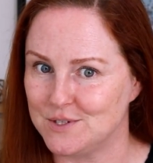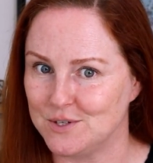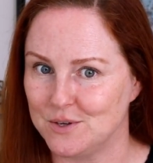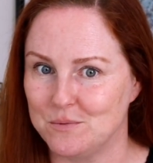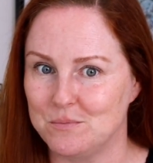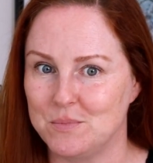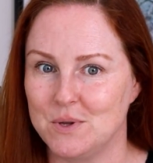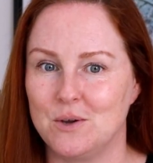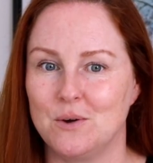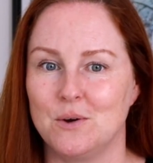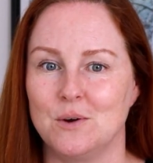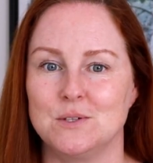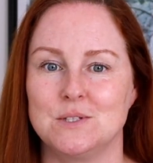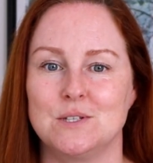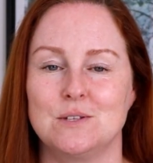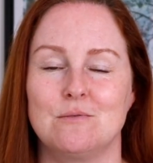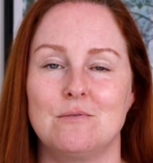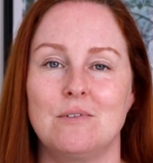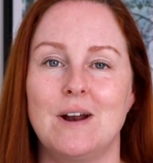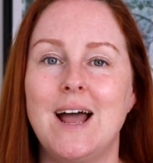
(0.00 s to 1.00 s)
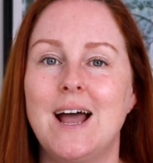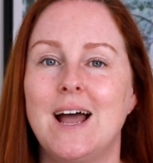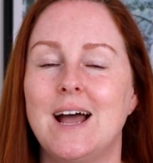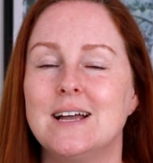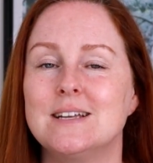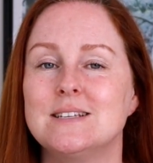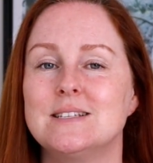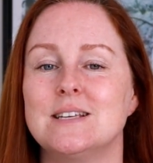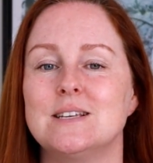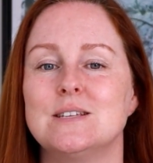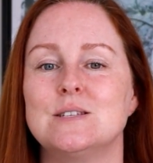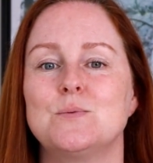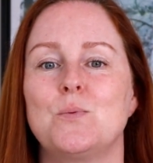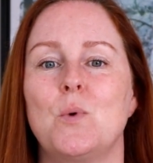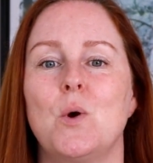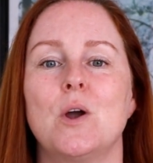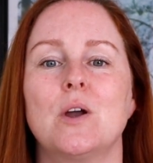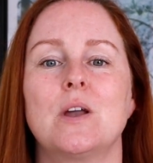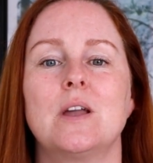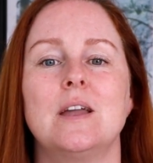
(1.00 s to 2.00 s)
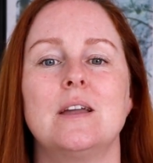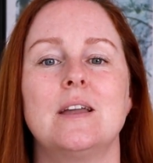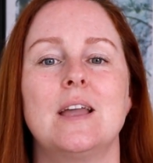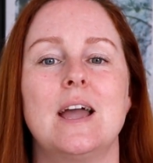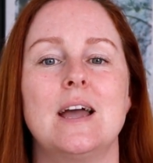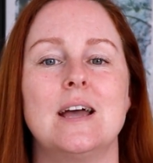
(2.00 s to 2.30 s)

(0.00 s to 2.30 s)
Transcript: to because the RAS is working